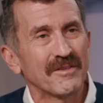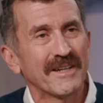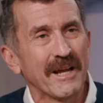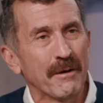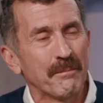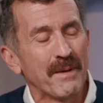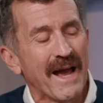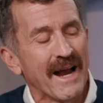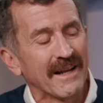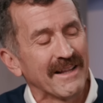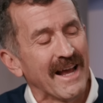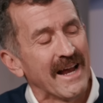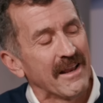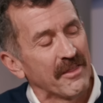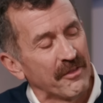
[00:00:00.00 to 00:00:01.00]
scaled
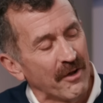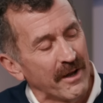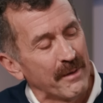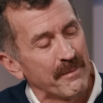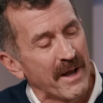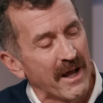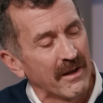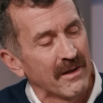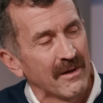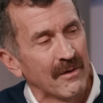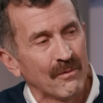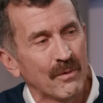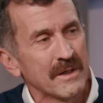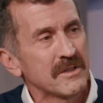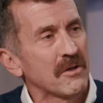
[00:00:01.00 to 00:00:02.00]
back that and thought about
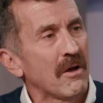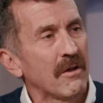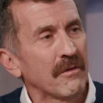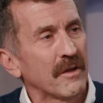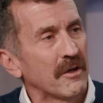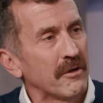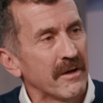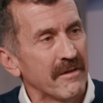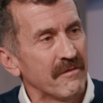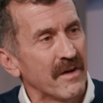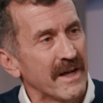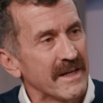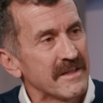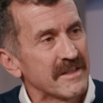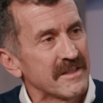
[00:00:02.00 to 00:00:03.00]
what's all the good
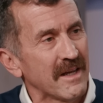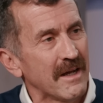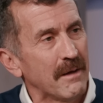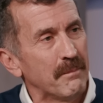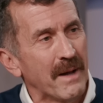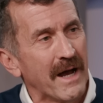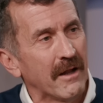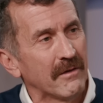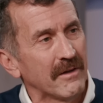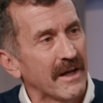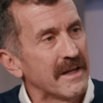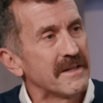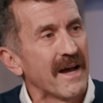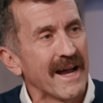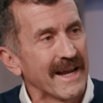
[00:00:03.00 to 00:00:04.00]
advice about
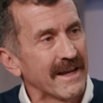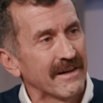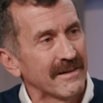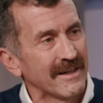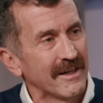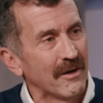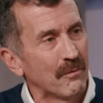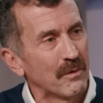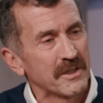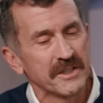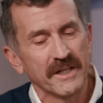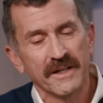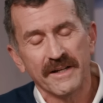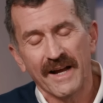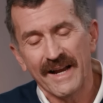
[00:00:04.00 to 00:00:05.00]
a diet. What
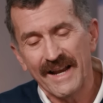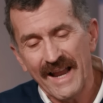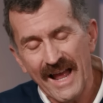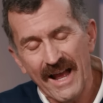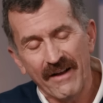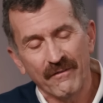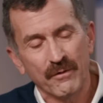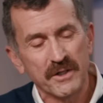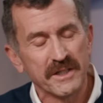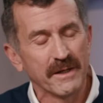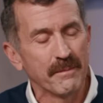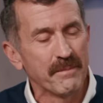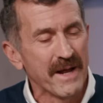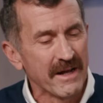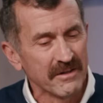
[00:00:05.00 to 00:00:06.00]
should a diet have? What
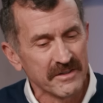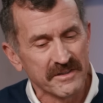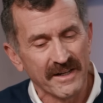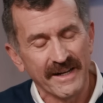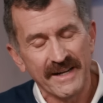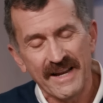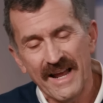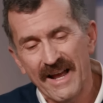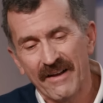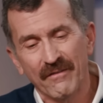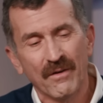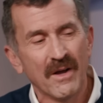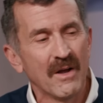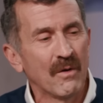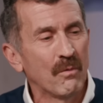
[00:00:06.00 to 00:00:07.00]
should a balanced diet
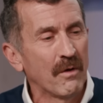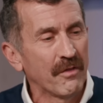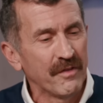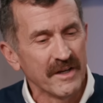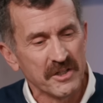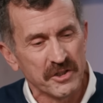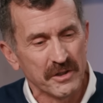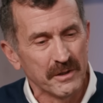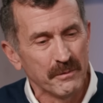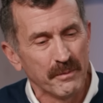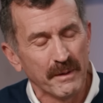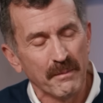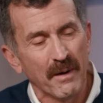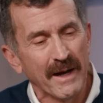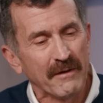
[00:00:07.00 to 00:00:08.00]
have? What things should you
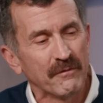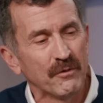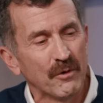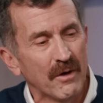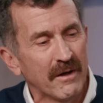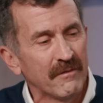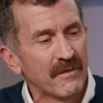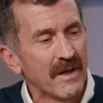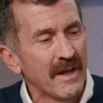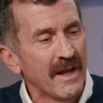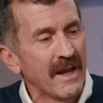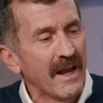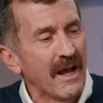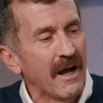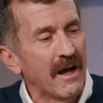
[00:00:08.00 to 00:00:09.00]
be mindful of?
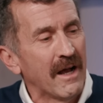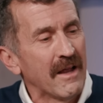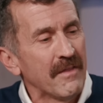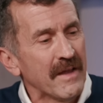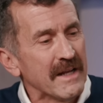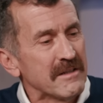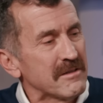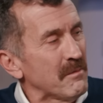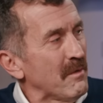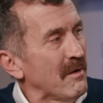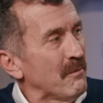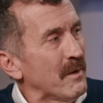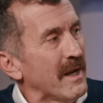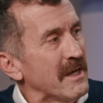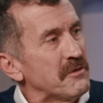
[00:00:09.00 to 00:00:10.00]
And that's
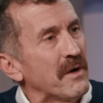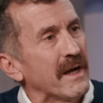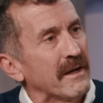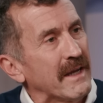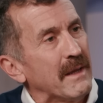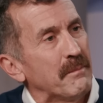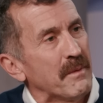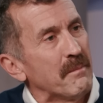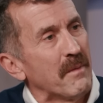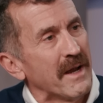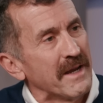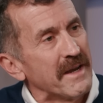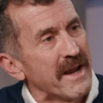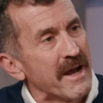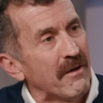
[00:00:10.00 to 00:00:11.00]
what I try to keep in
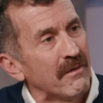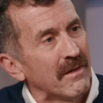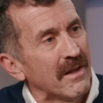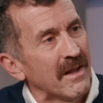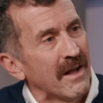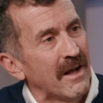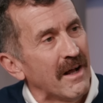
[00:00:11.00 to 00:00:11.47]
mind now.